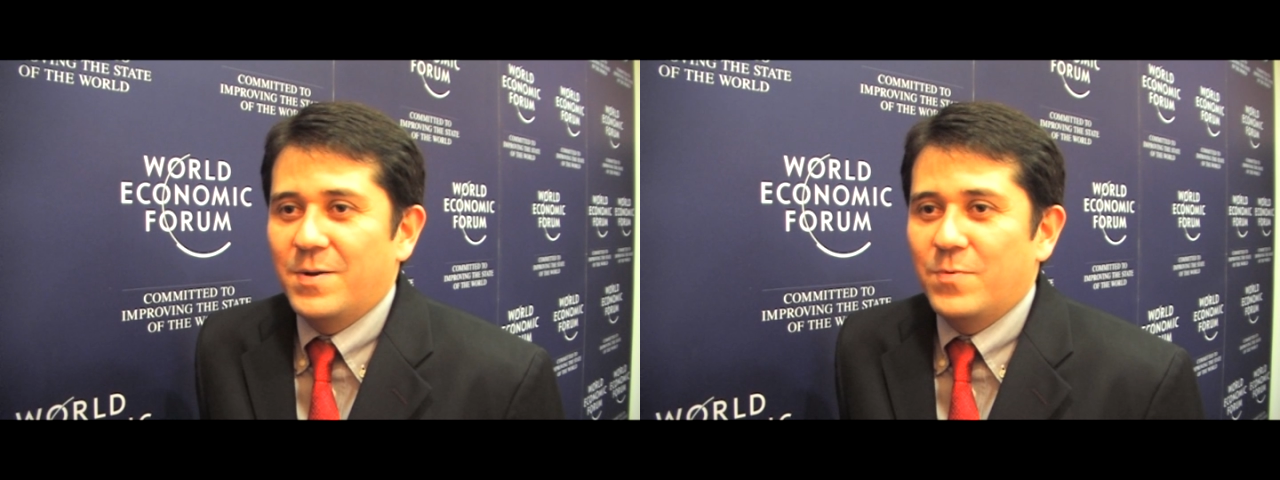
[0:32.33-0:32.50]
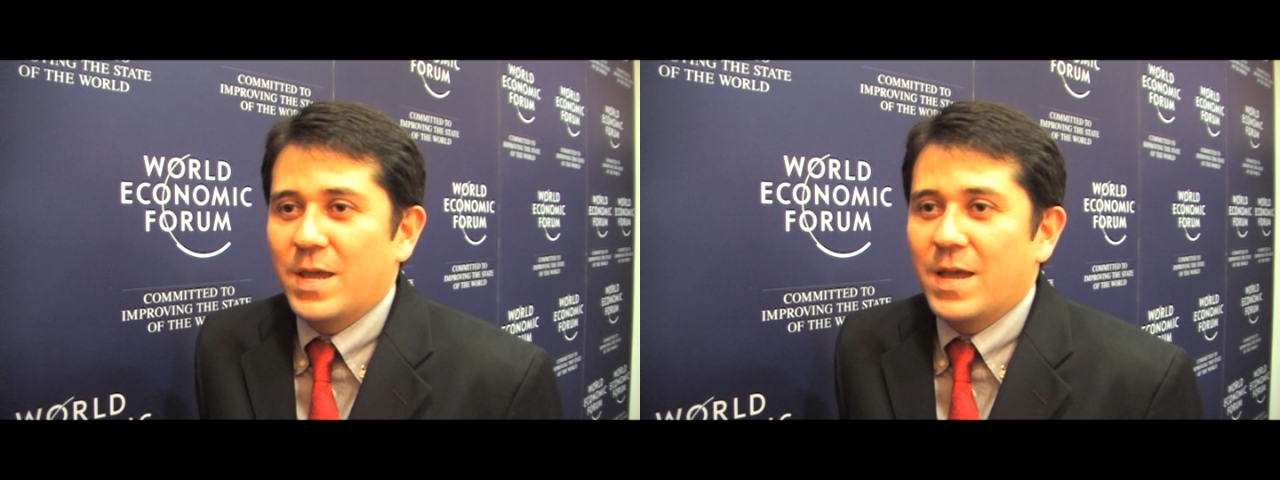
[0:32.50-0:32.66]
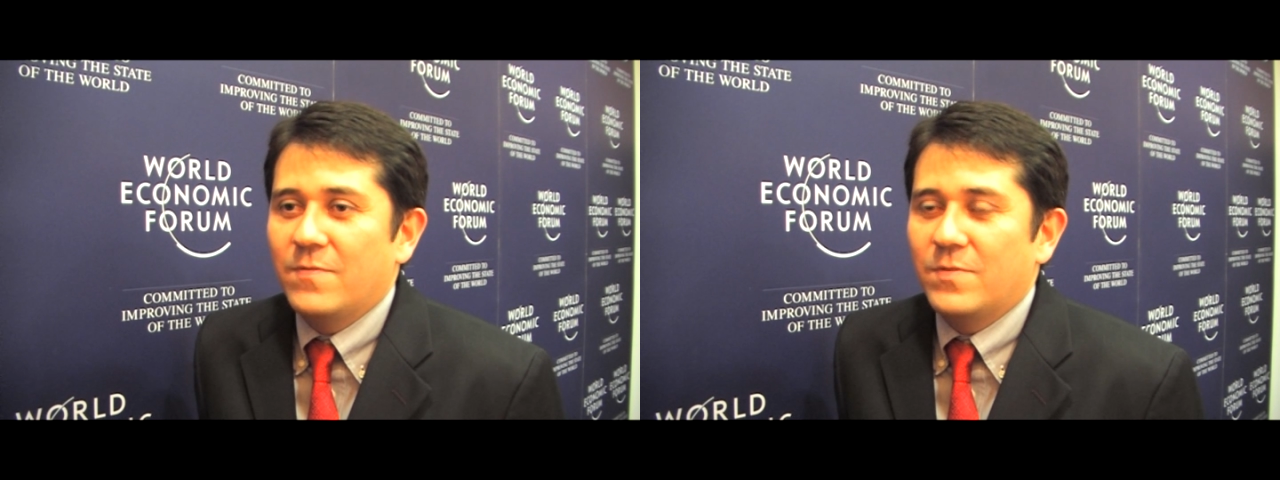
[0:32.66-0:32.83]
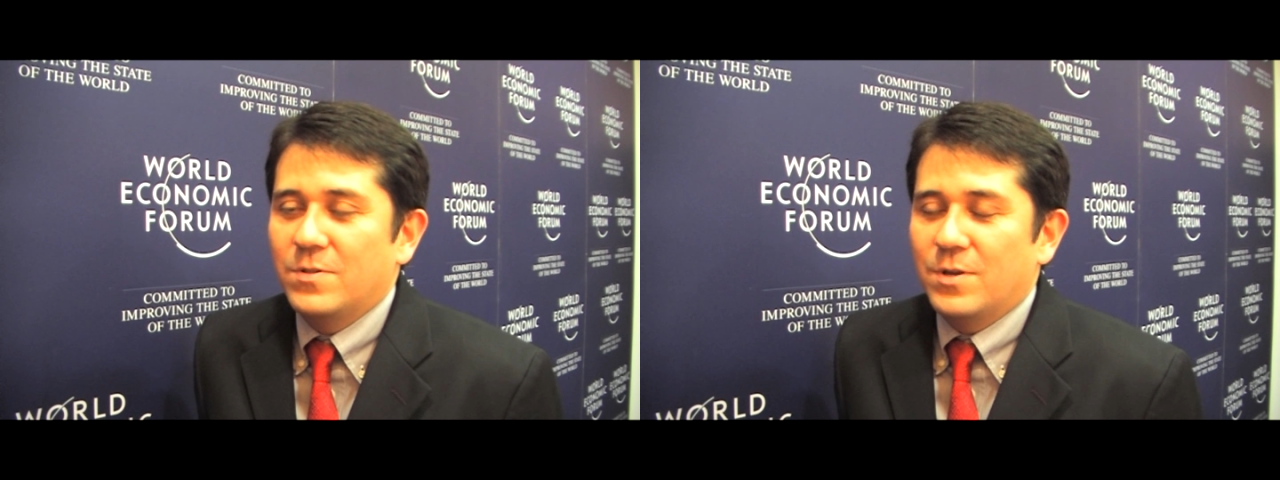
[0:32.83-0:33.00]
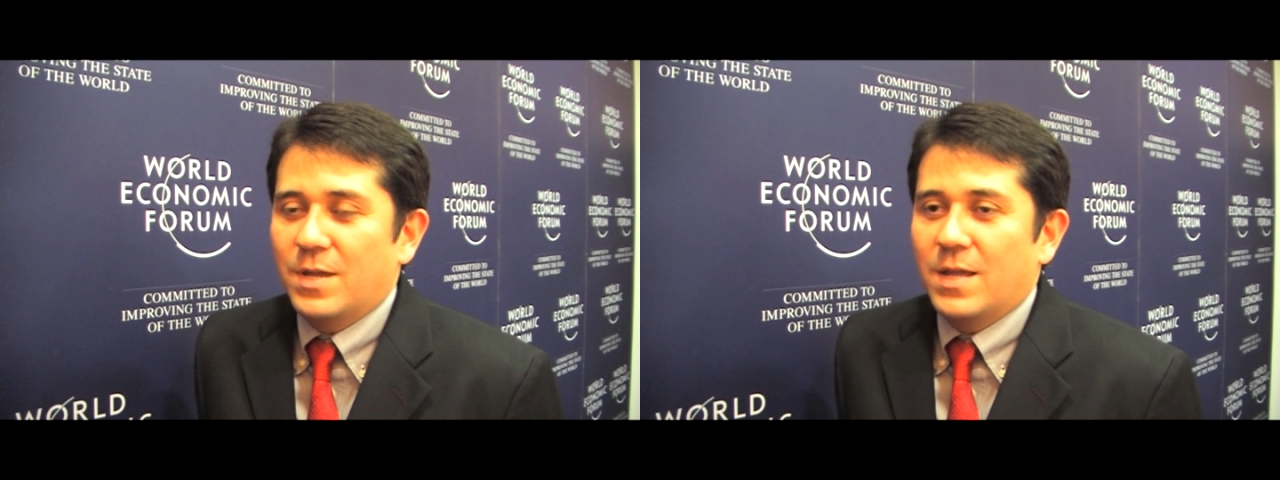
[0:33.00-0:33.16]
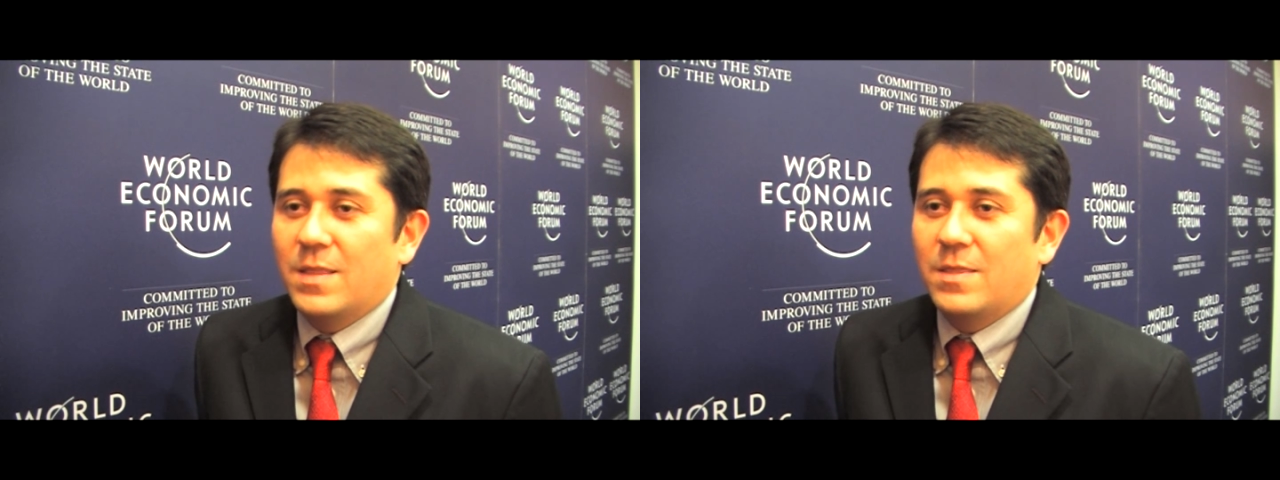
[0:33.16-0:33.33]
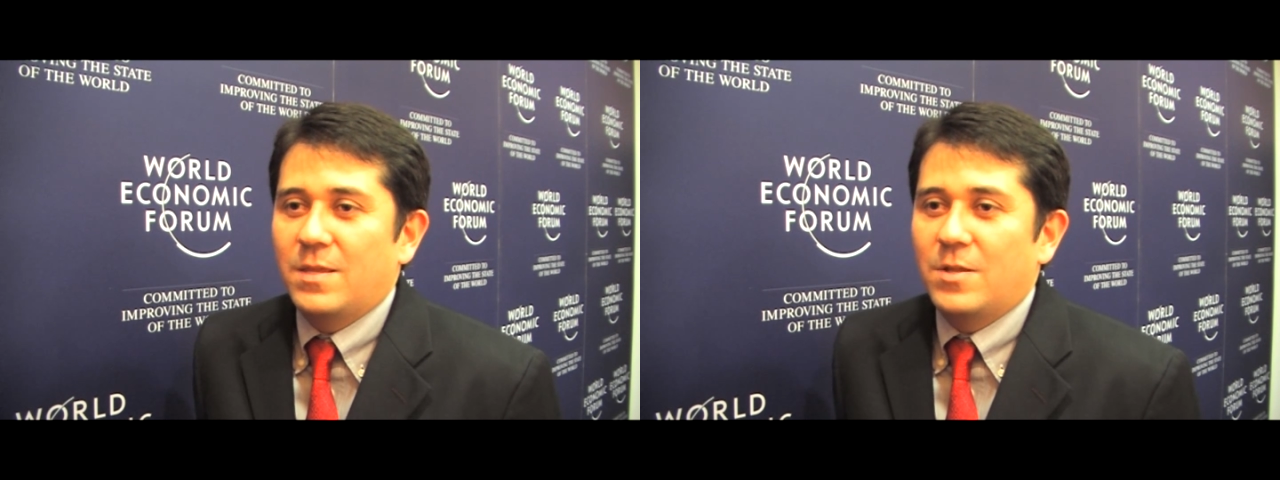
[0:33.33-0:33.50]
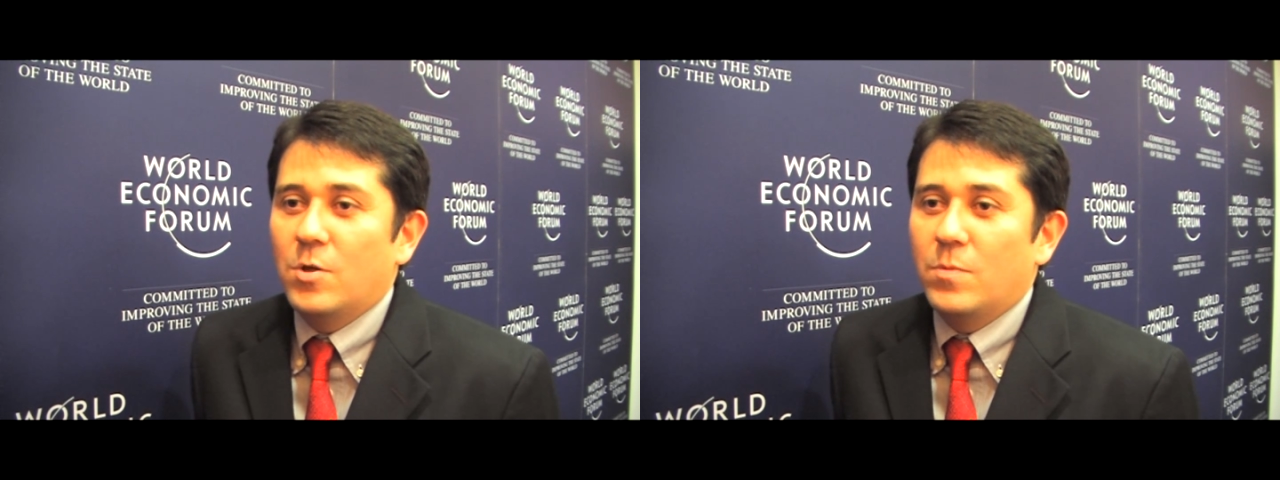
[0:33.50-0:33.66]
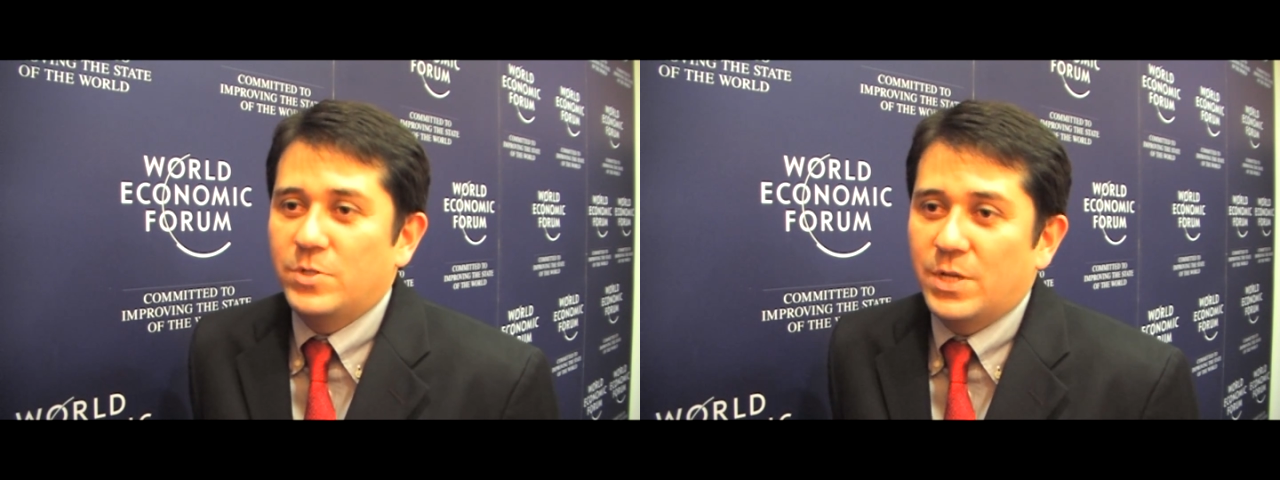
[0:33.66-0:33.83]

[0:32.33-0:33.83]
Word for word: We have to look at the global